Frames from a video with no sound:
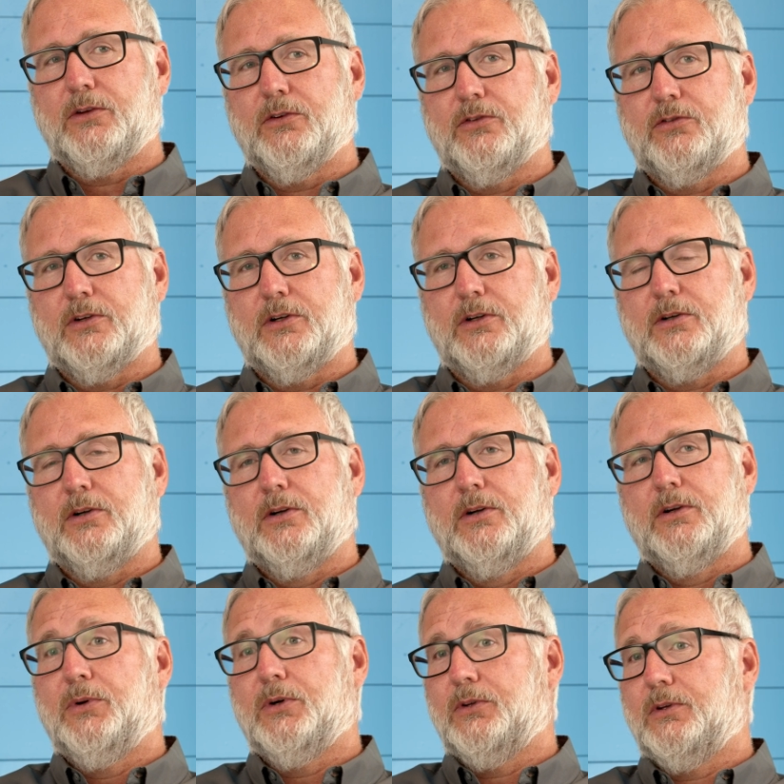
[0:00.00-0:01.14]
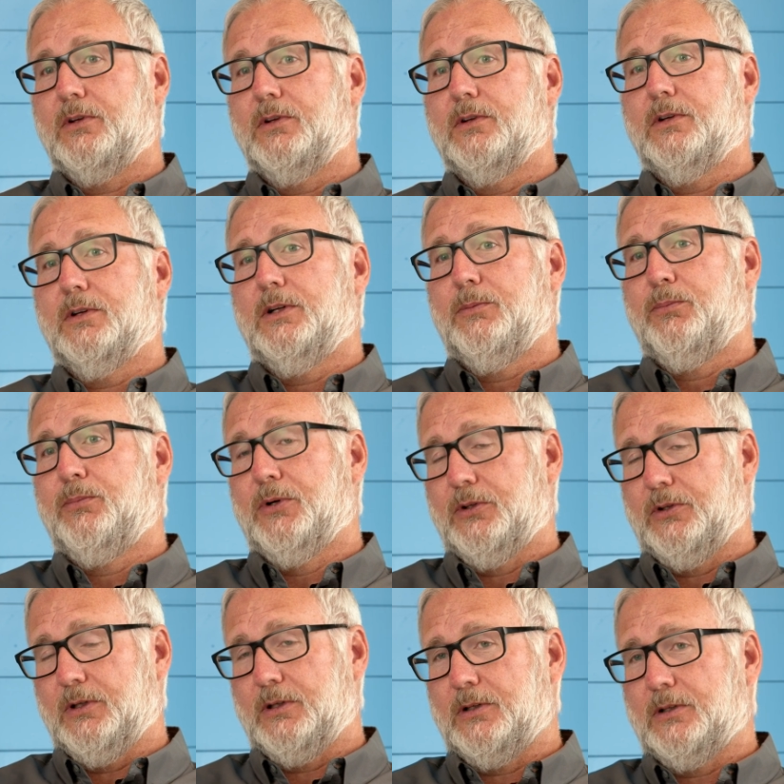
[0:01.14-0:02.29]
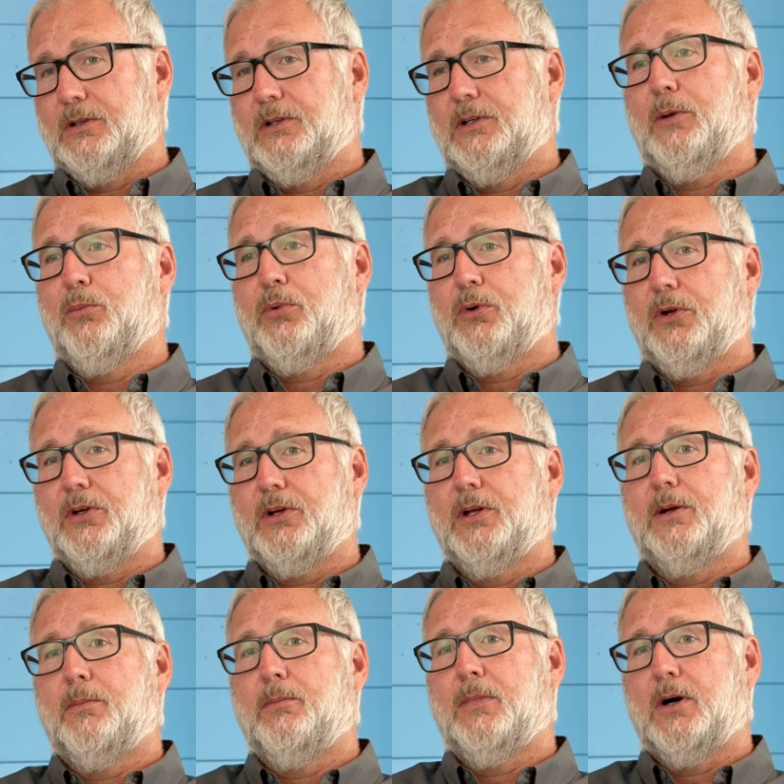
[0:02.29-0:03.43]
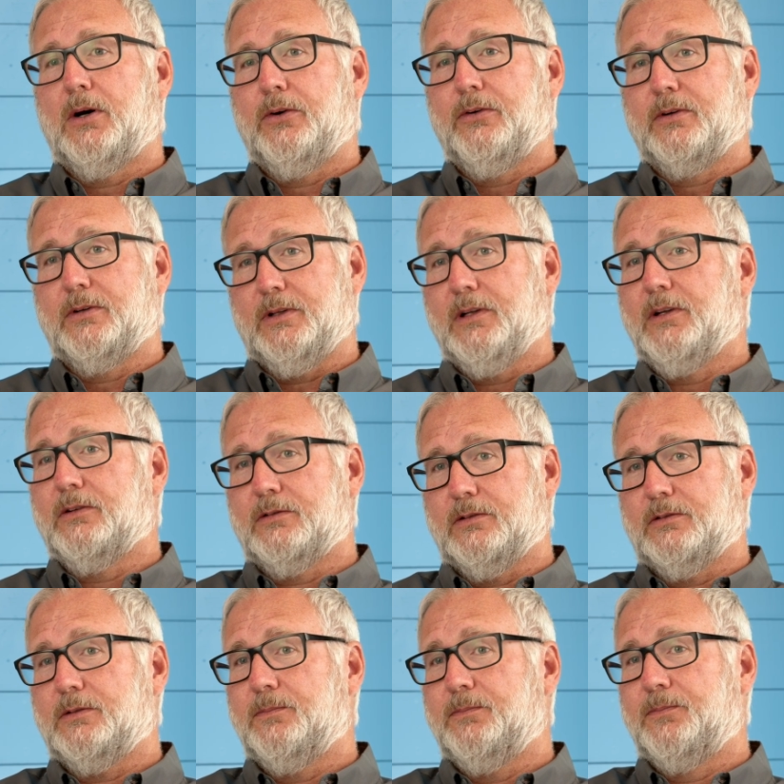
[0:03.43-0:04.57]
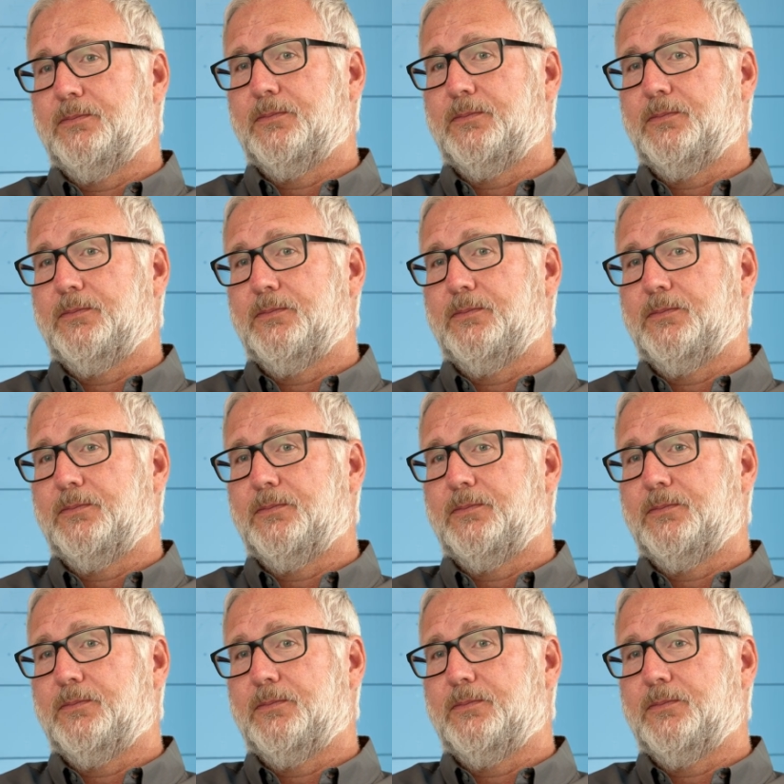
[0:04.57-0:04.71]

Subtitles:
consider building a building and putting in a modern cleaning system.